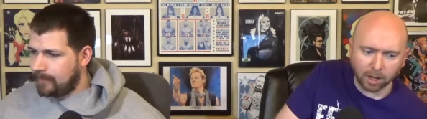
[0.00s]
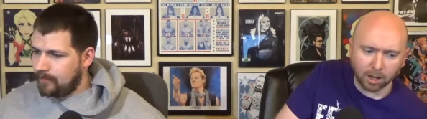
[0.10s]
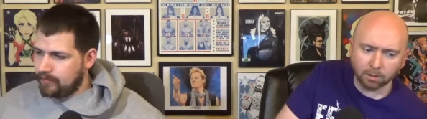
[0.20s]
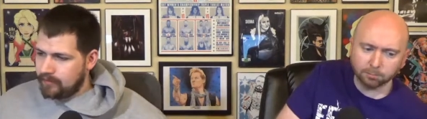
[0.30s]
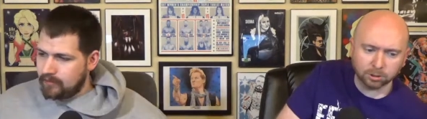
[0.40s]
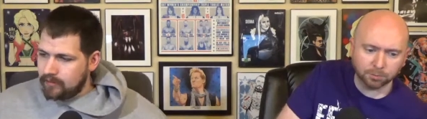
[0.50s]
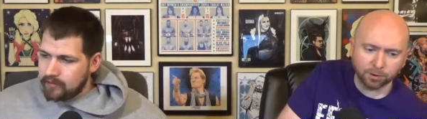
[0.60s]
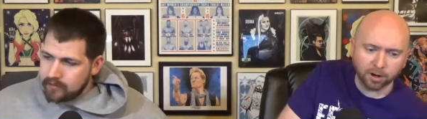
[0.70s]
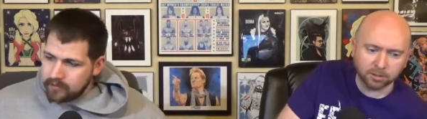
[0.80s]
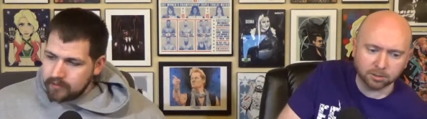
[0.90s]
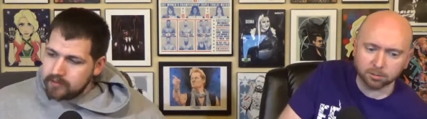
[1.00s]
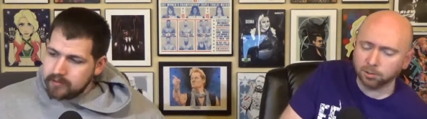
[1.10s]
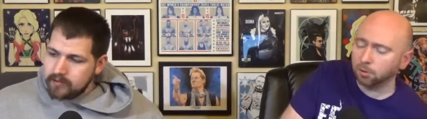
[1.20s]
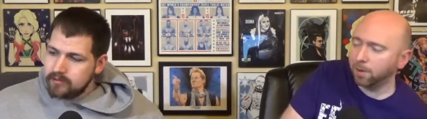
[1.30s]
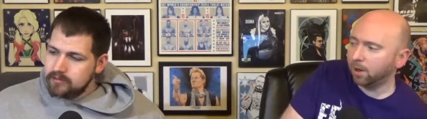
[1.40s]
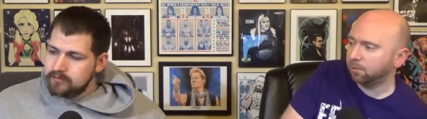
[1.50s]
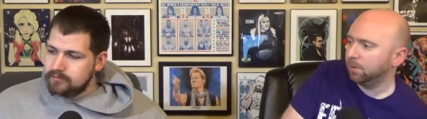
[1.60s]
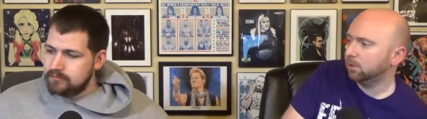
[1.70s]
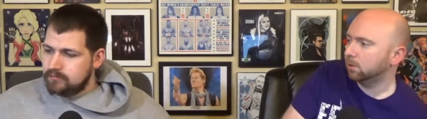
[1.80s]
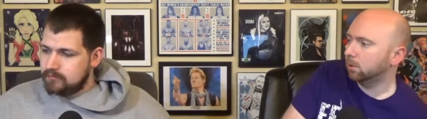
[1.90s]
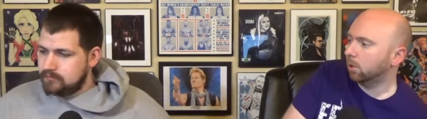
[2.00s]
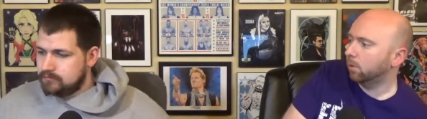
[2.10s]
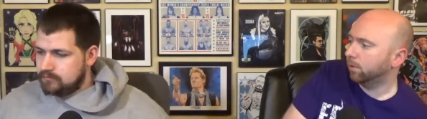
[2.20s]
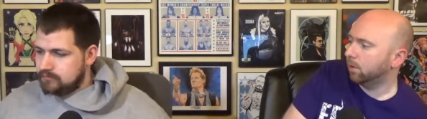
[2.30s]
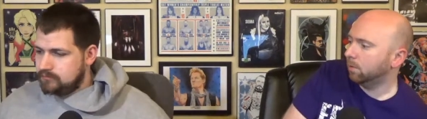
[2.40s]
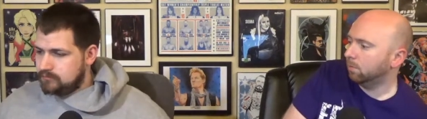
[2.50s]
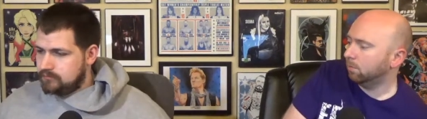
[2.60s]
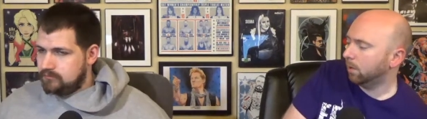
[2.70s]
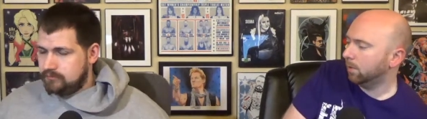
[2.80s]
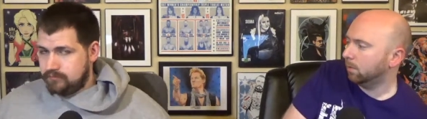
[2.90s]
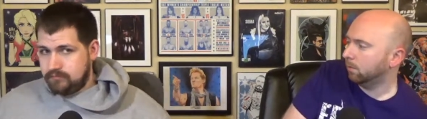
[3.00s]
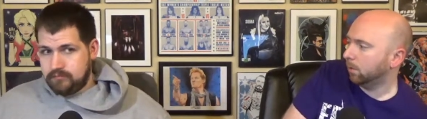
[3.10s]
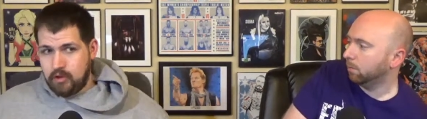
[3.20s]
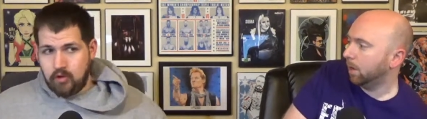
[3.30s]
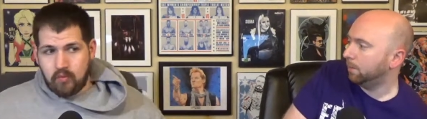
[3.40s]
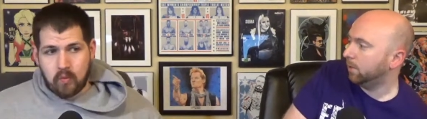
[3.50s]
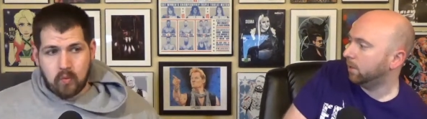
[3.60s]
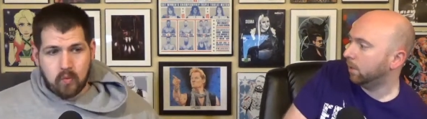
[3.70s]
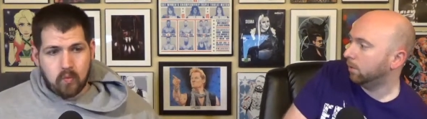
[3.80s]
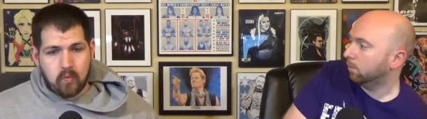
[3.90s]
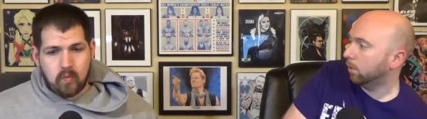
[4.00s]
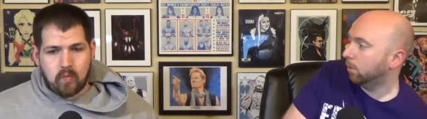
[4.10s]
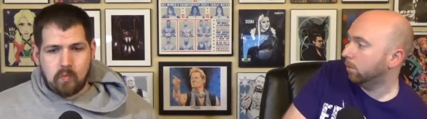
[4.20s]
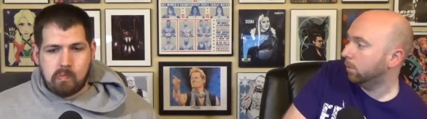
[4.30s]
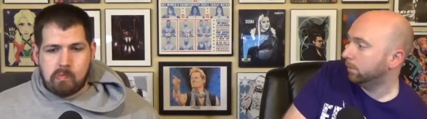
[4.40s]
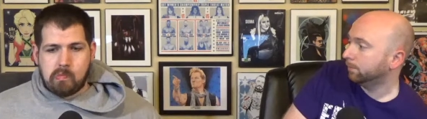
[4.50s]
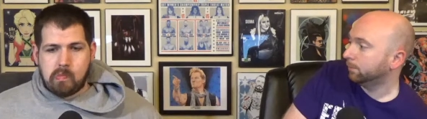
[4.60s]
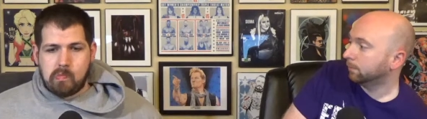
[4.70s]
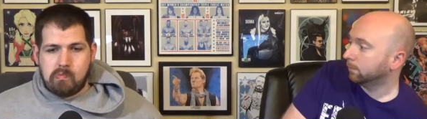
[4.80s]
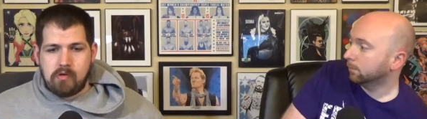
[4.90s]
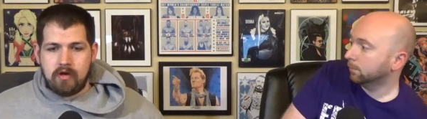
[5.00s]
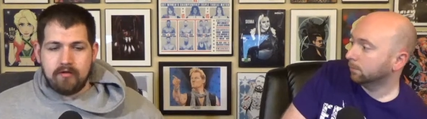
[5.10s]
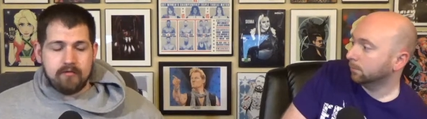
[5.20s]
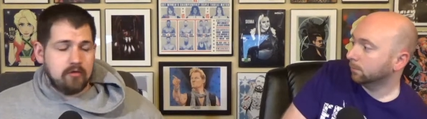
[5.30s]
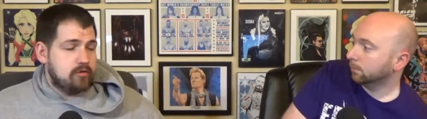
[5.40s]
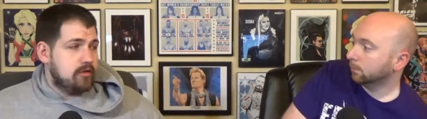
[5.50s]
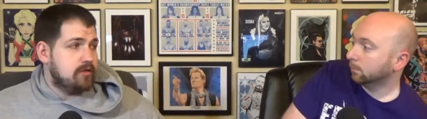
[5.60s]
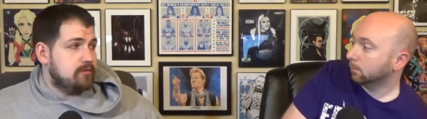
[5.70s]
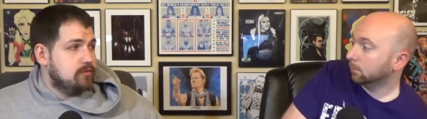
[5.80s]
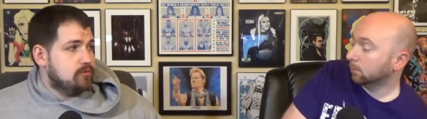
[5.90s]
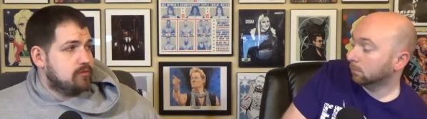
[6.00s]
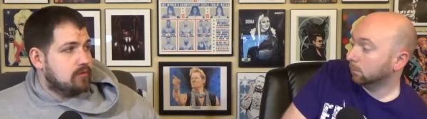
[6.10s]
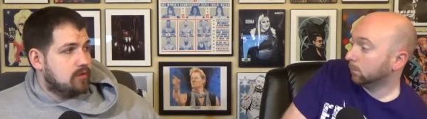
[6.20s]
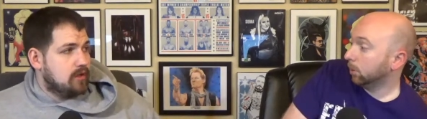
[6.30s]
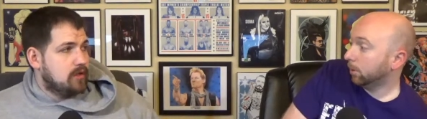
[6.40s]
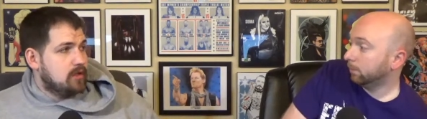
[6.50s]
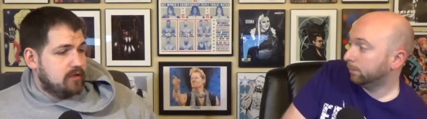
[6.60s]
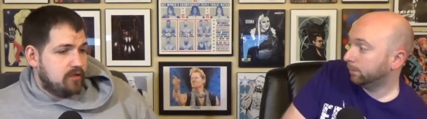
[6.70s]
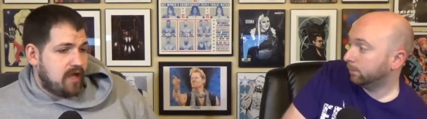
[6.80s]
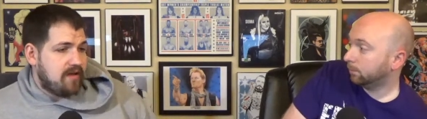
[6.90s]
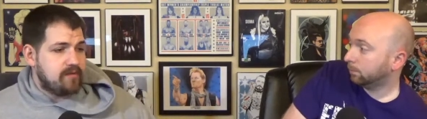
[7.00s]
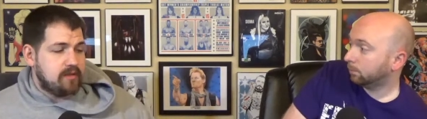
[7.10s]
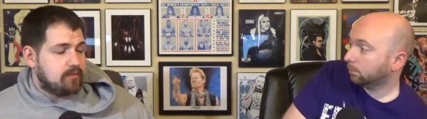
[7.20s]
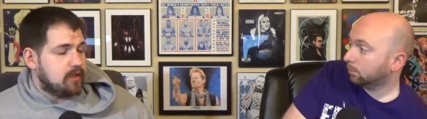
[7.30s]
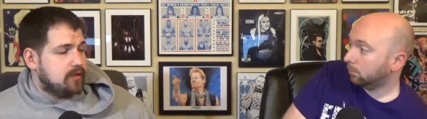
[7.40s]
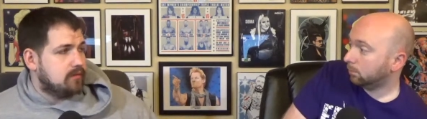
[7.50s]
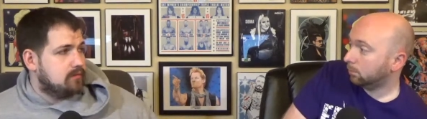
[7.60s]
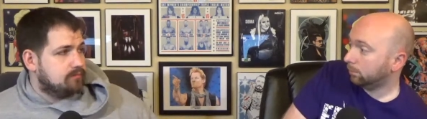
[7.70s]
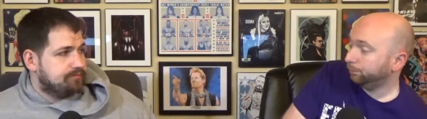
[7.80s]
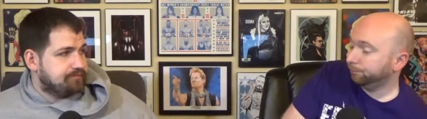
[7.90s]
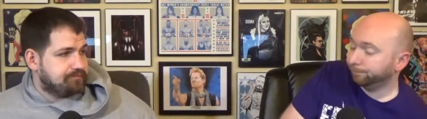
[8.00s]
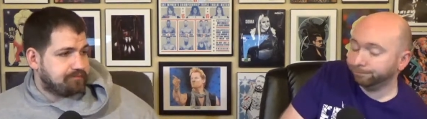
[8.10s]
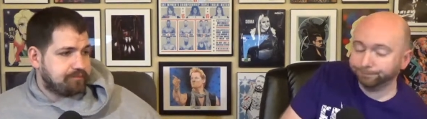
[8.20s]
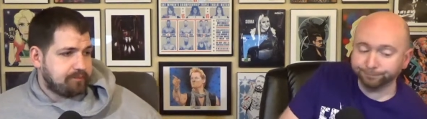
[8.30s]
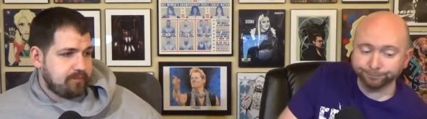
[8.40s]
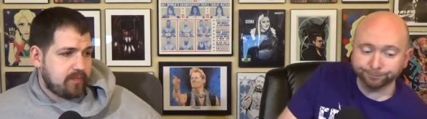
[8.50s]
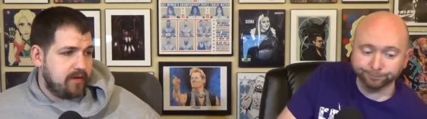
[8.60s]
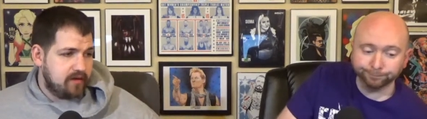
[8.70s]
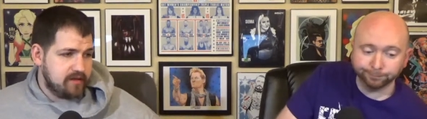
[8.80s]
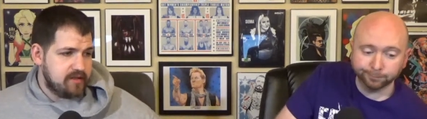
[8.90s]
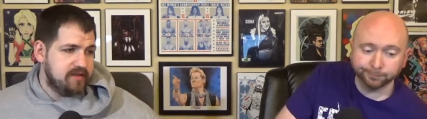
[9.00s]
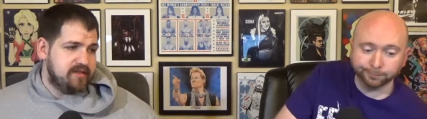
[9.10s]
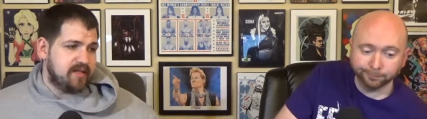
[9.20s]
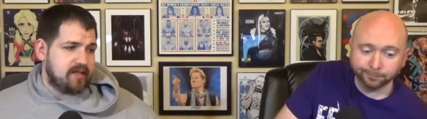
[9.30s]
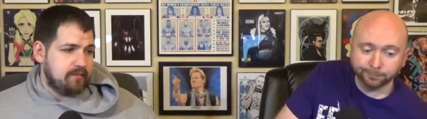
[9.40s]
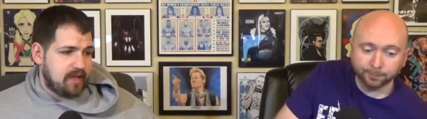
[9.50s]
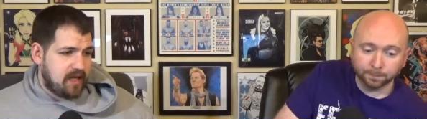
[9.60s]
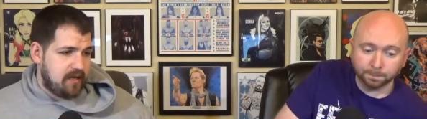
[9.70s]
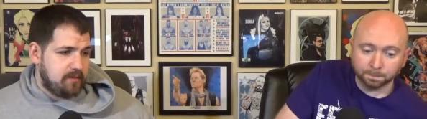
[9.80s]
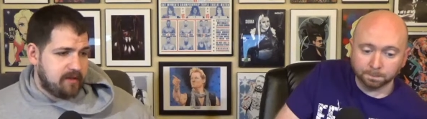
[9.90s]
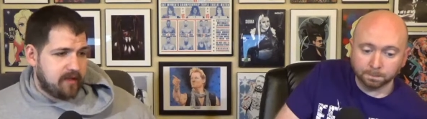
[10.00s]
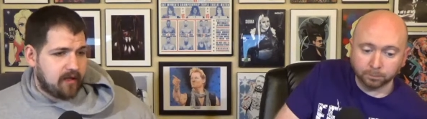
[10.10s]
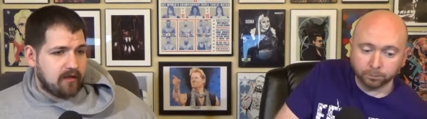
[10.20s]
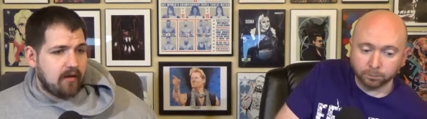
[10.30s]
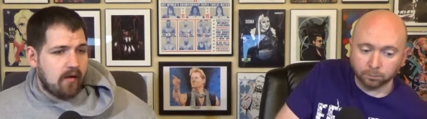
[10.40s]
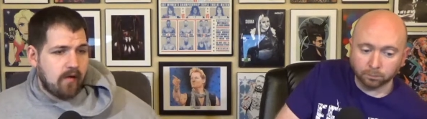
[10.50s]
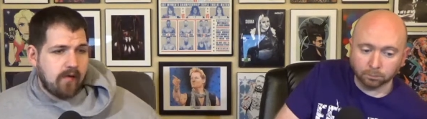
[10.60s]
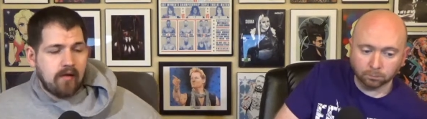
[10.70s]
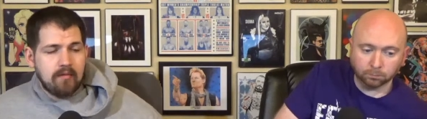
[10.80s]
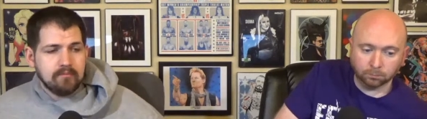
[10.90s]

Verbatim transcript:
Speaker 1: I'm surprised there's no mouthpiece to go with him. I mean, there might be down the road. I don't even know who
Speaker 2: they'd use. Yeah, they don't have anybody. He's not going to be a Heyman guy. Mm-mm.